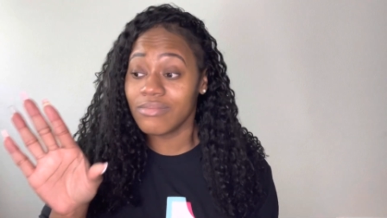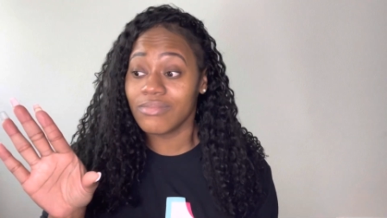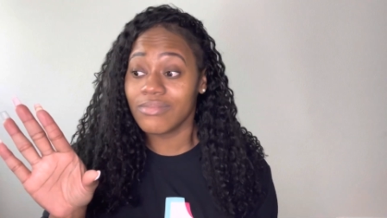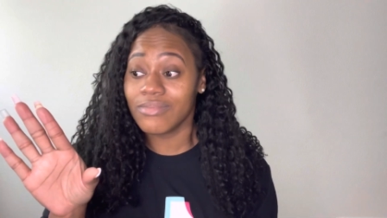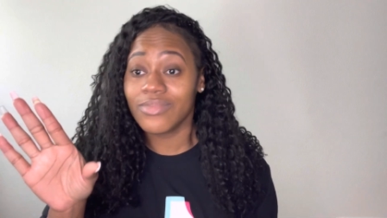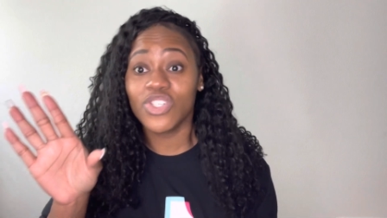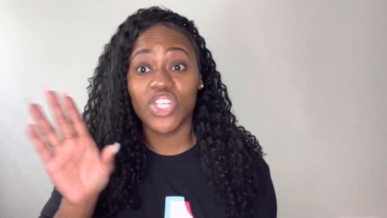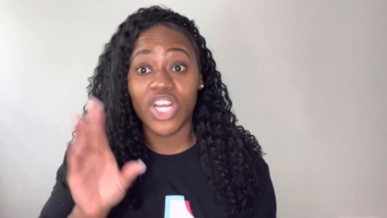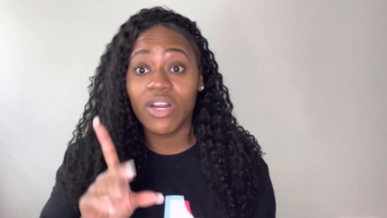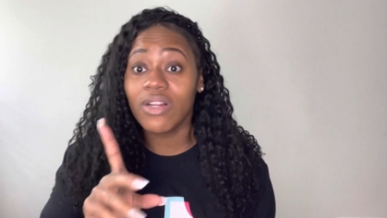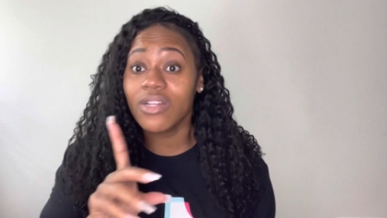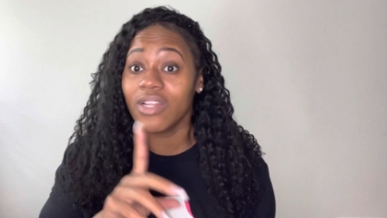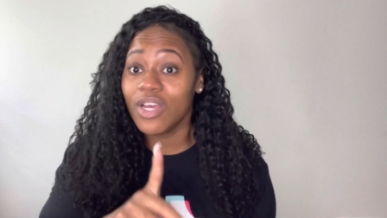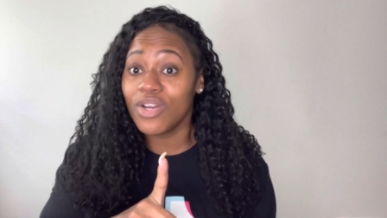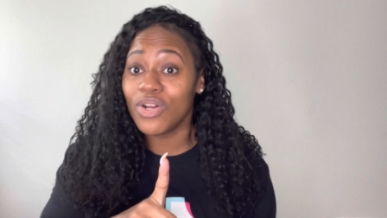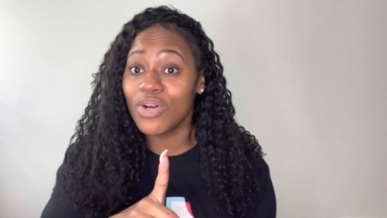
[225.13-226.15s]
Jared
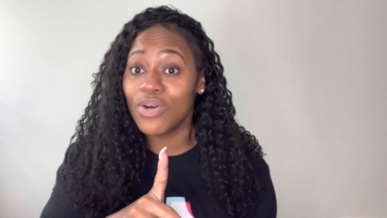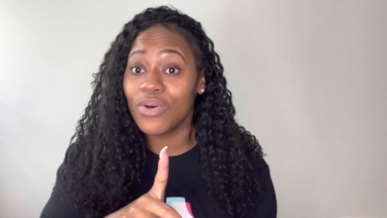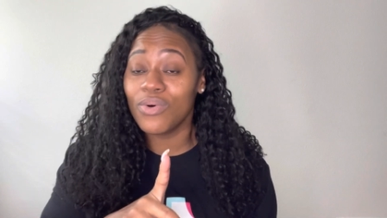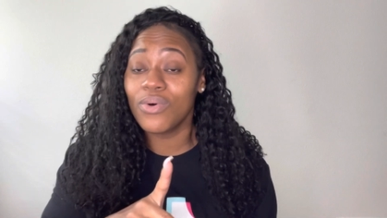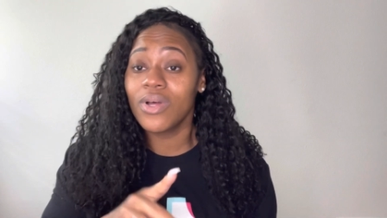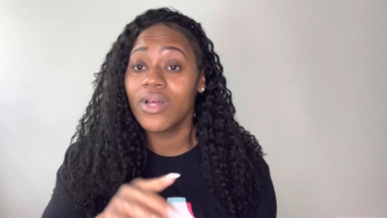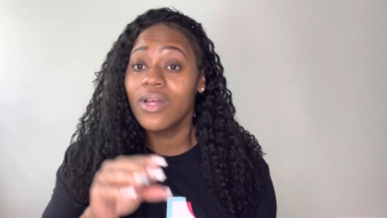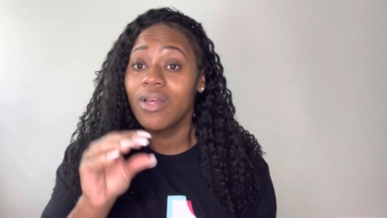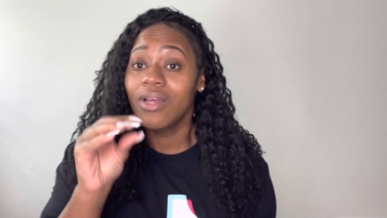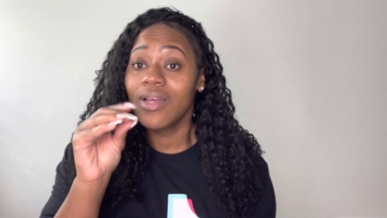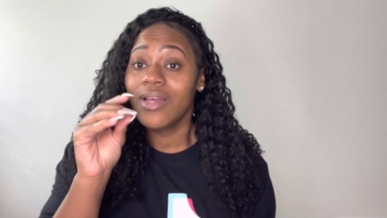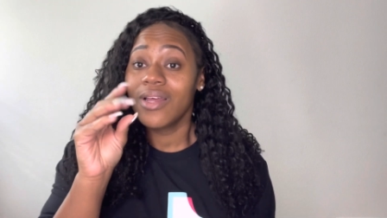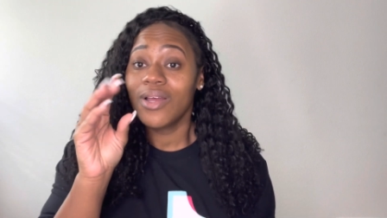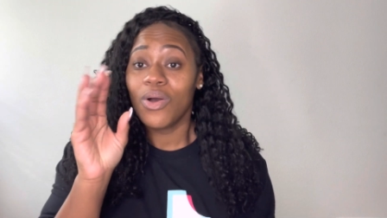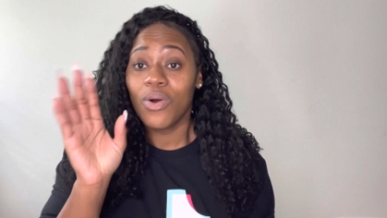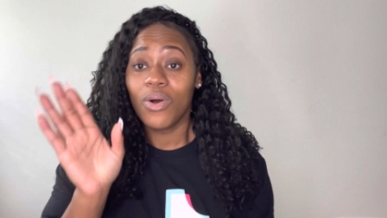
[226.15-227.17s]
Leto,
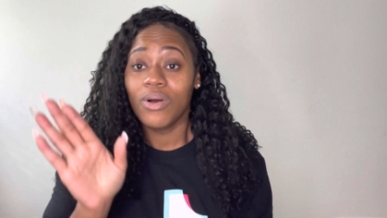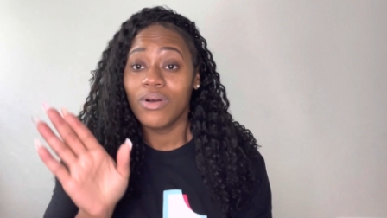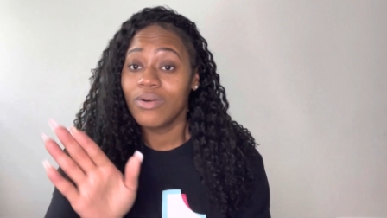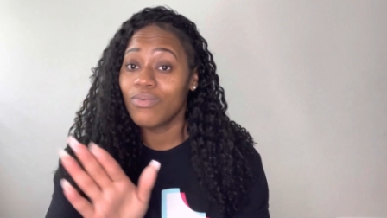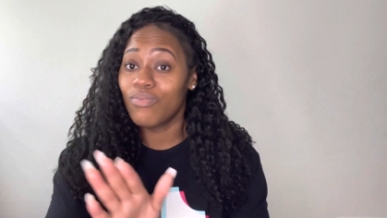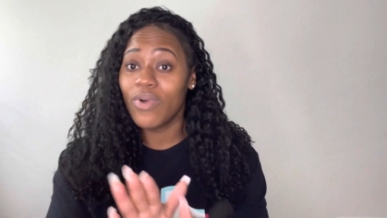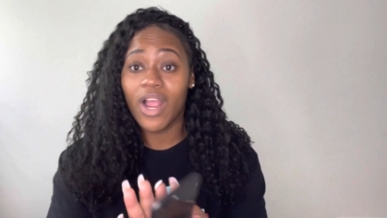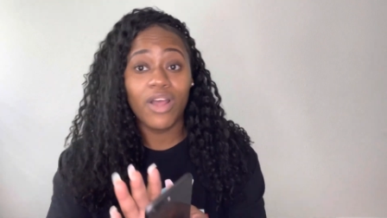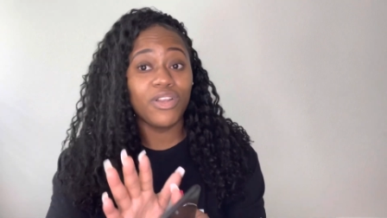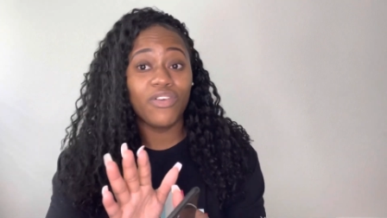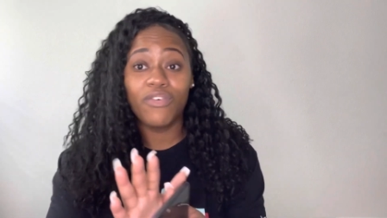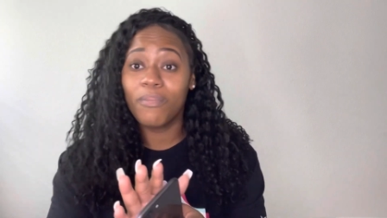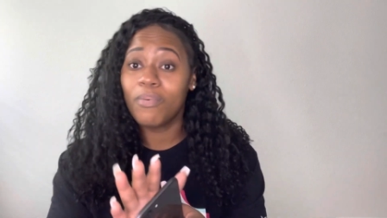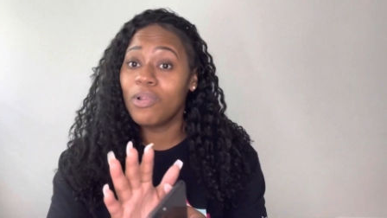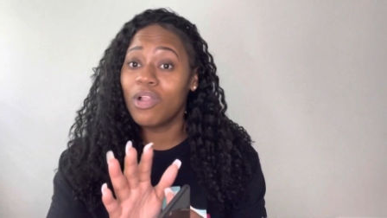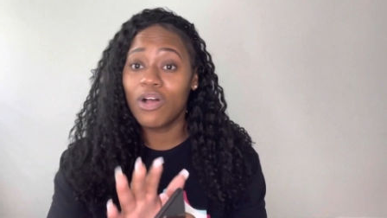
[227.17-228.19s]
round of
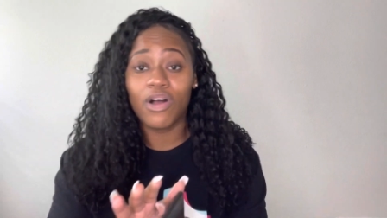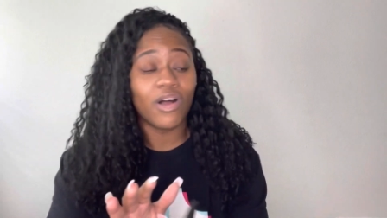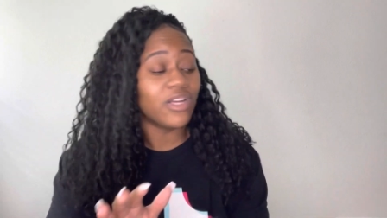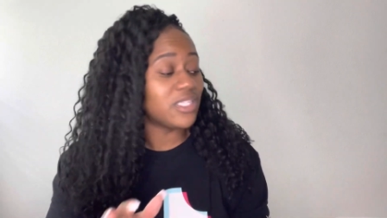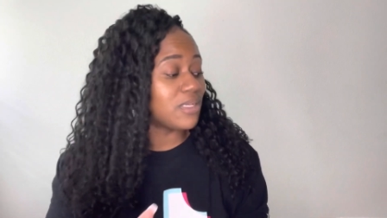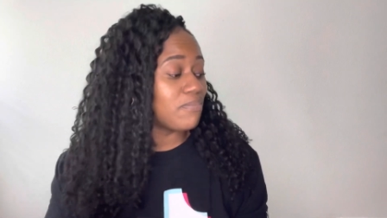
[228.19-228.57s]
applause.